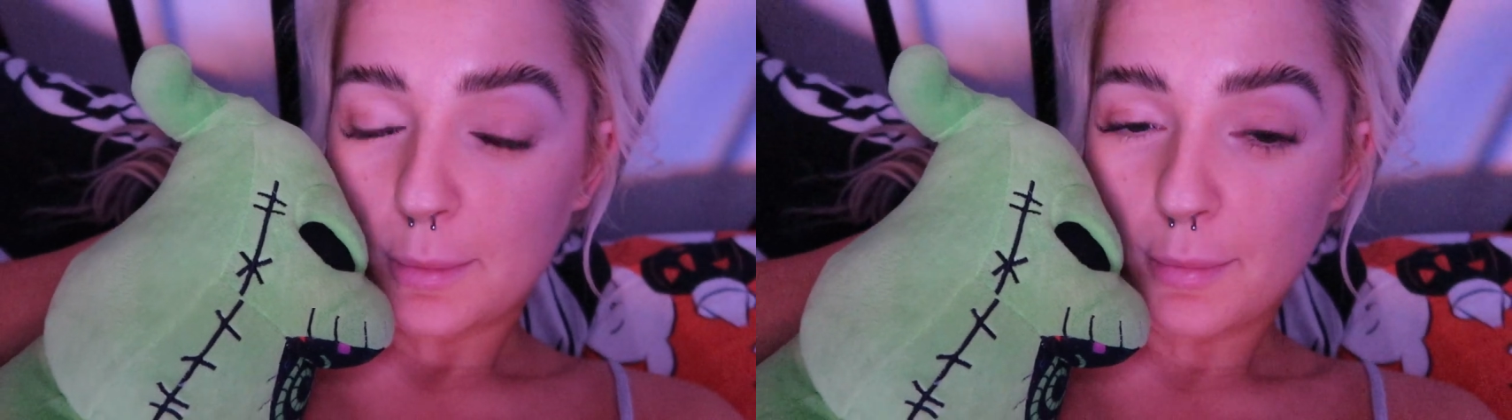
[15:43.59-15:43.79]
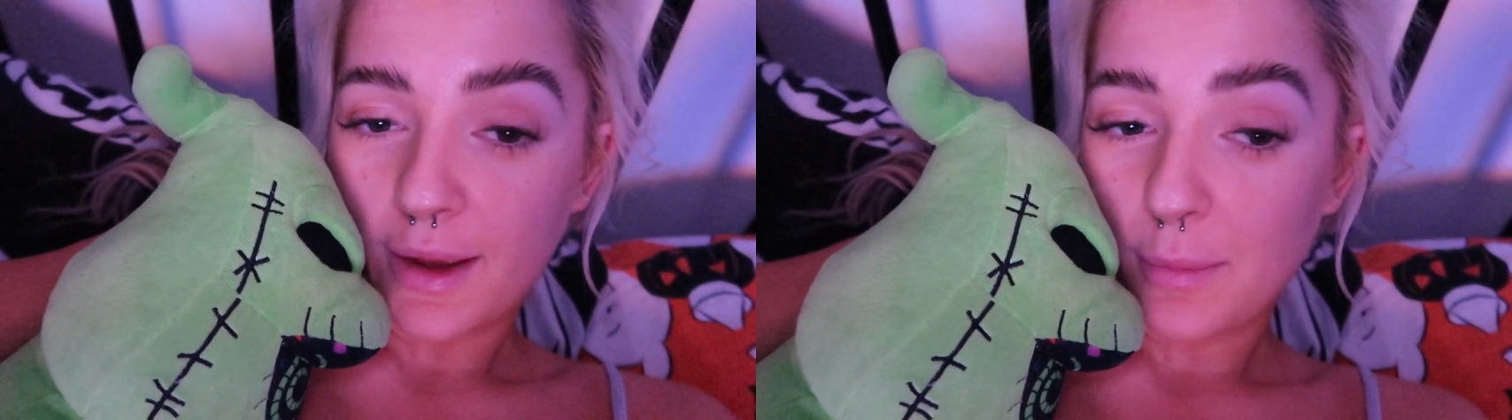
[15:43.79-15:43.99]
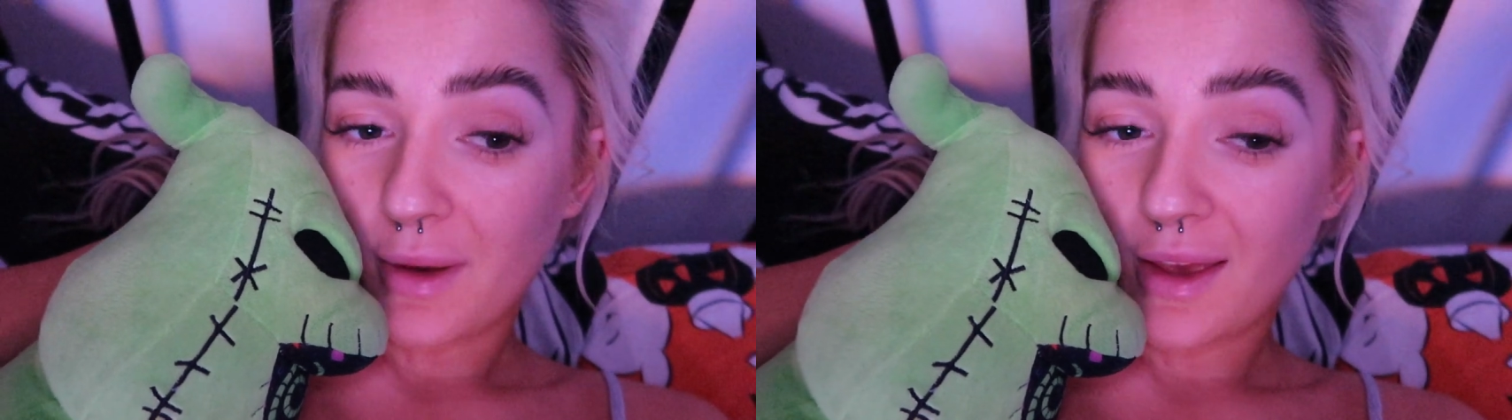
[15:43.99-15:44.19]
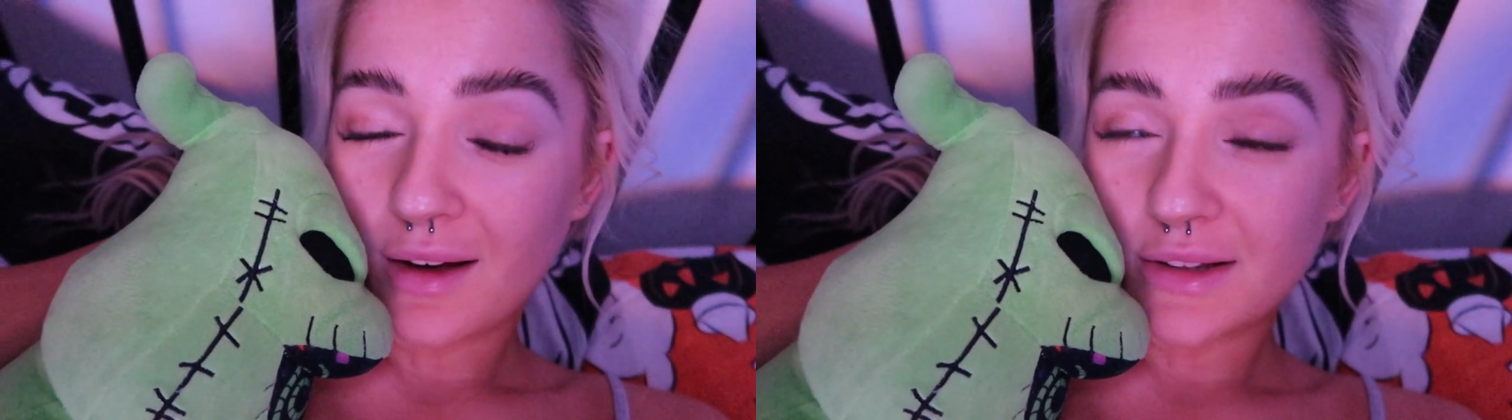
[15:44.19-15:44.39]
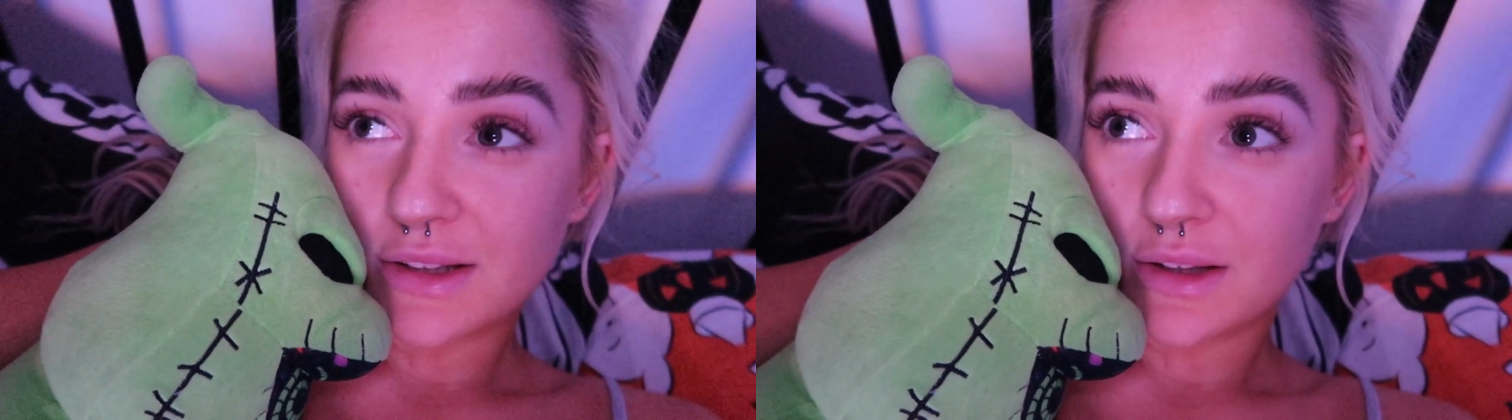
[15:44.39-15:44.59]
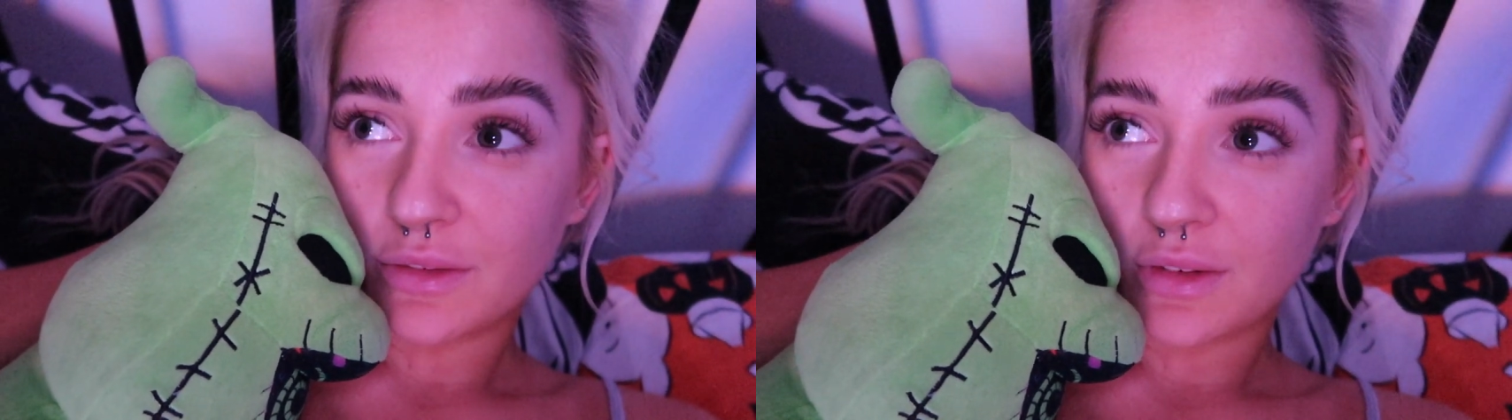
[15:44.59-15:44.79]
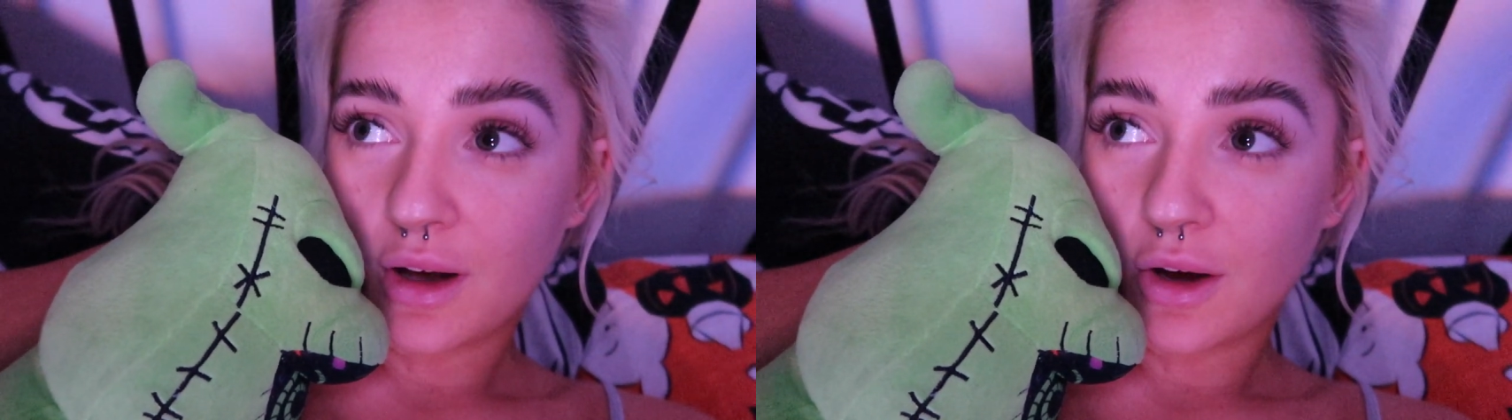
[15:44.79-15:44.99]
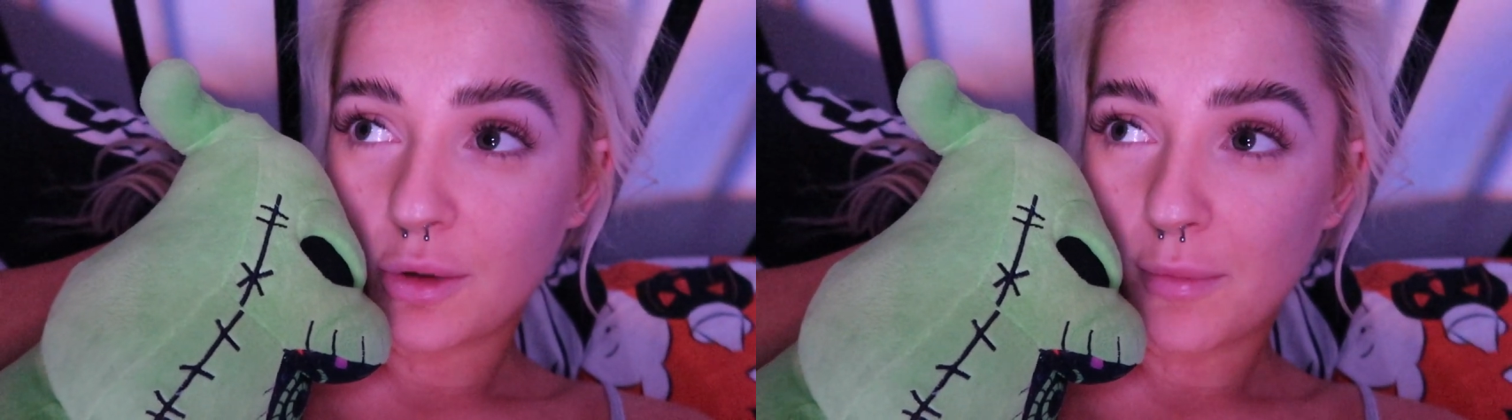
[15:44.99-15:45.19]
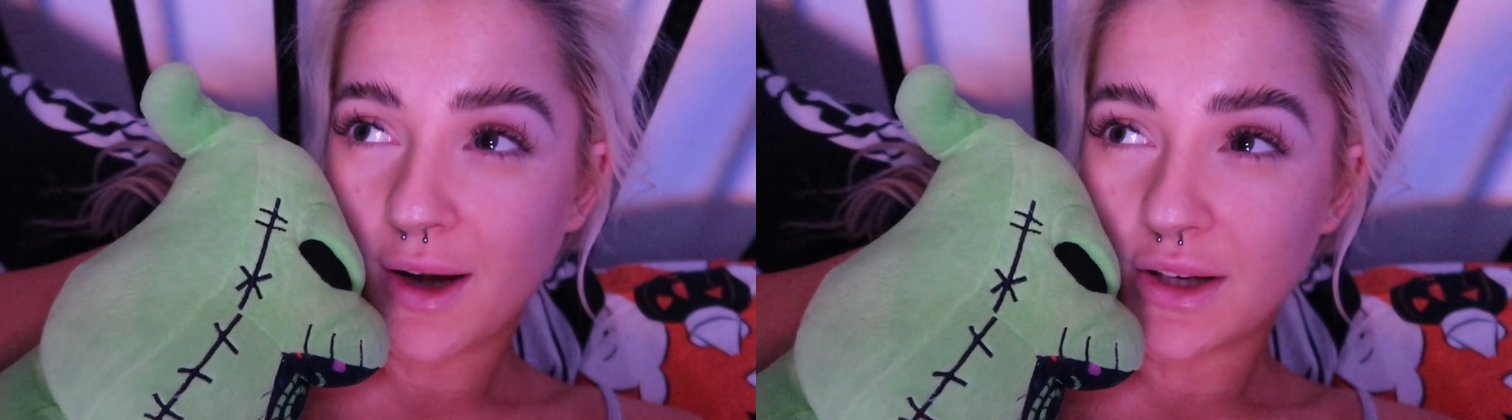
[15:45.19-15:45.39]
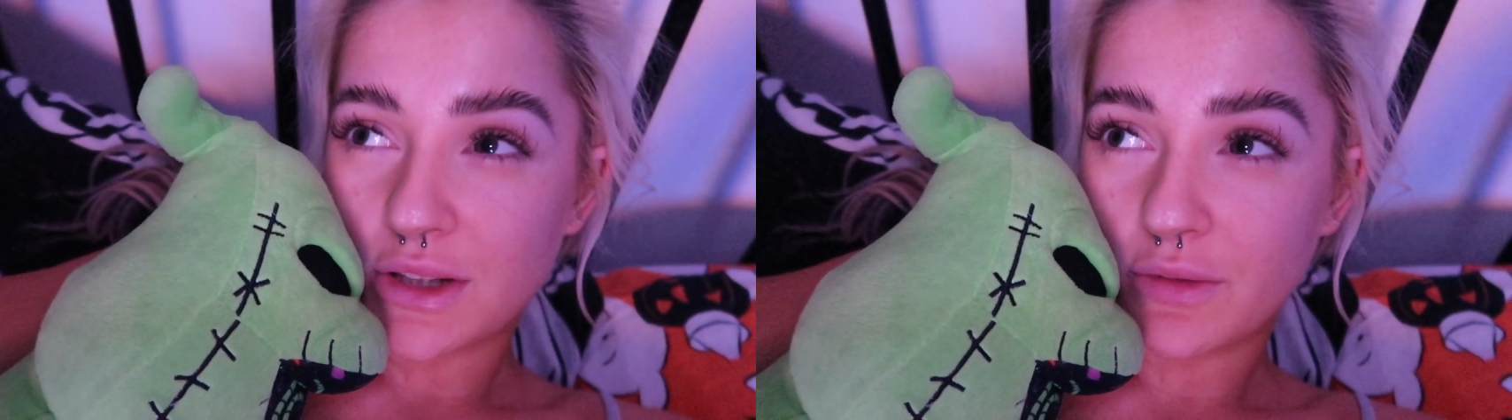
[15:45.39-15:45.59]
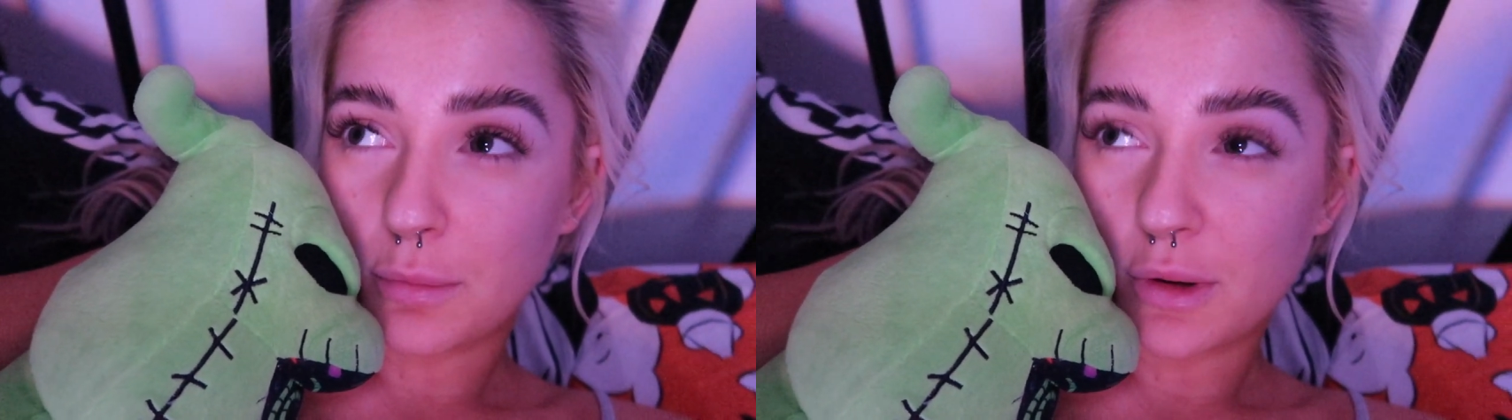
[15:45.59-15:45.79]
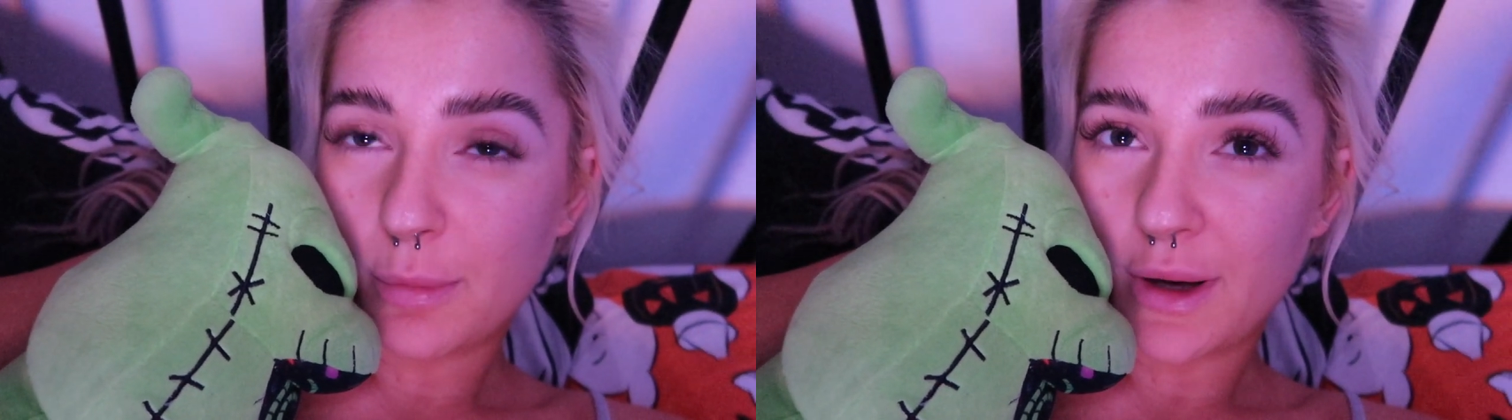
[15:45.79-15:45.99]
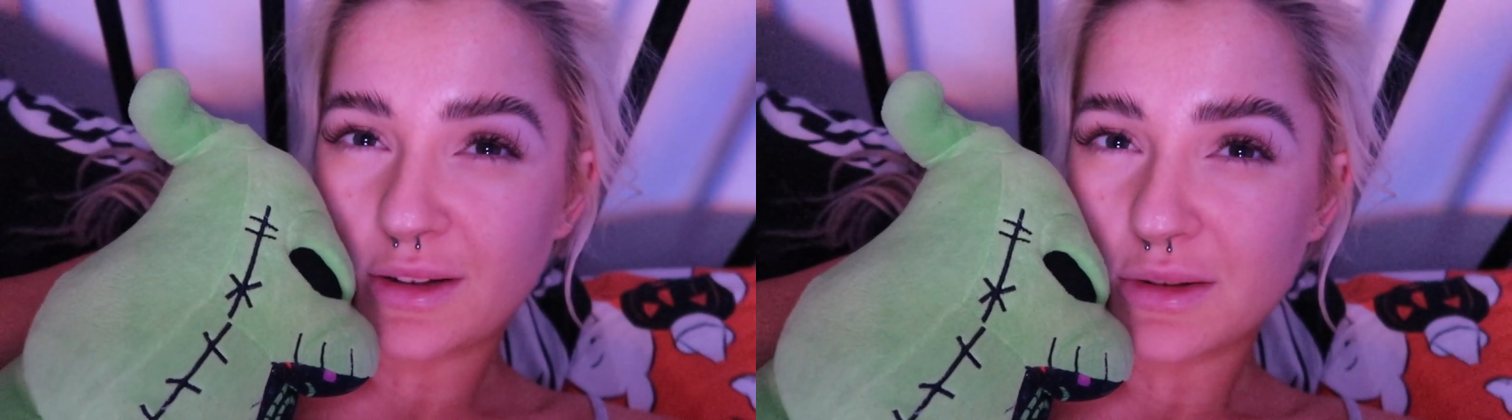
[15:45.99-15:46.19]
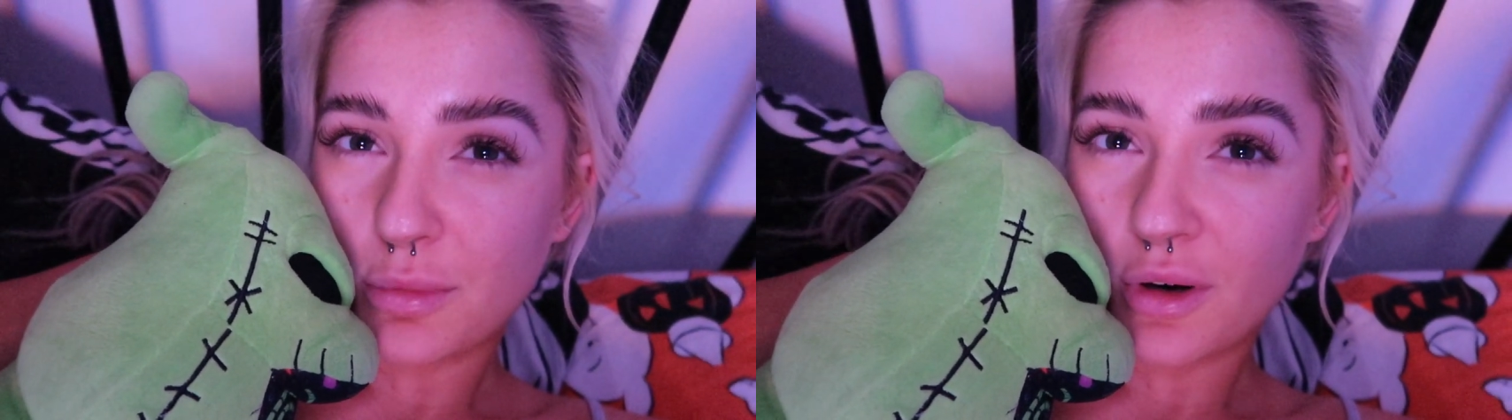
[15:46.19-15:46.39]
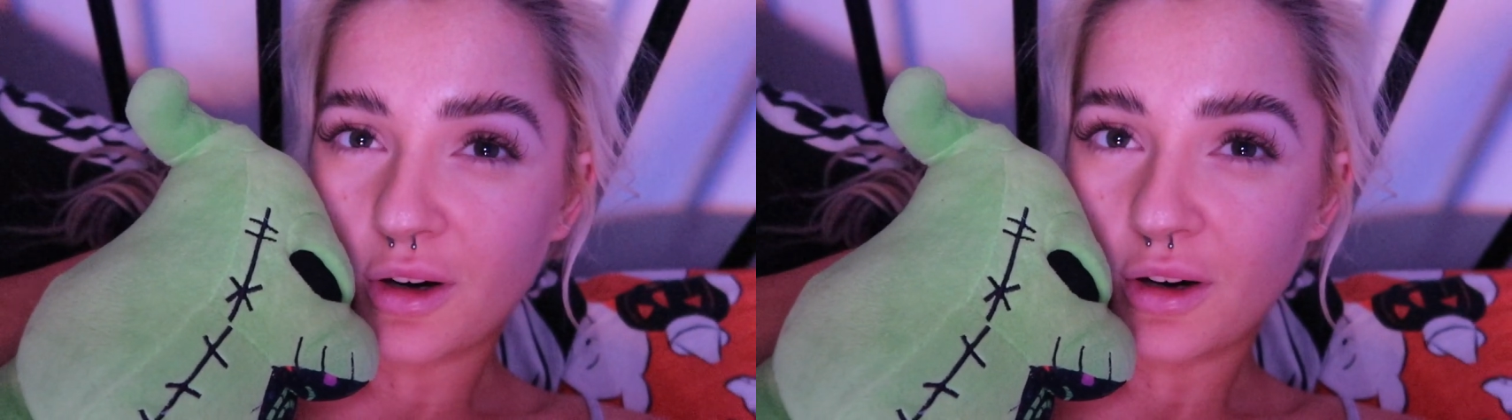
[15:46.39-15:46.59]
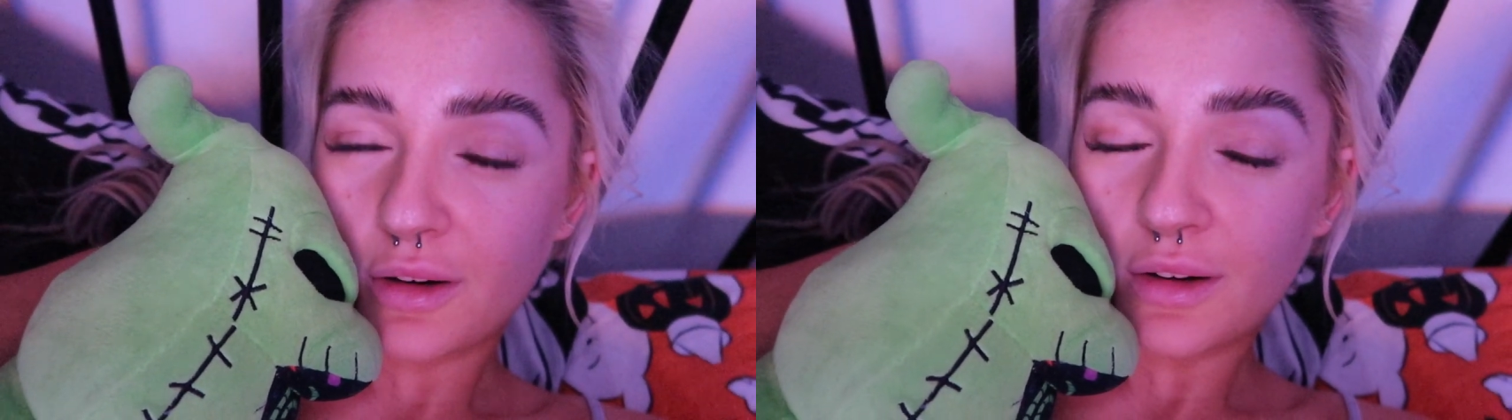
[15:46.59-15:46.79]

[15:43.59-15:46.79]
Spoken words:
Maybe. I don't even know. You might actually have a mukbang tomorrow.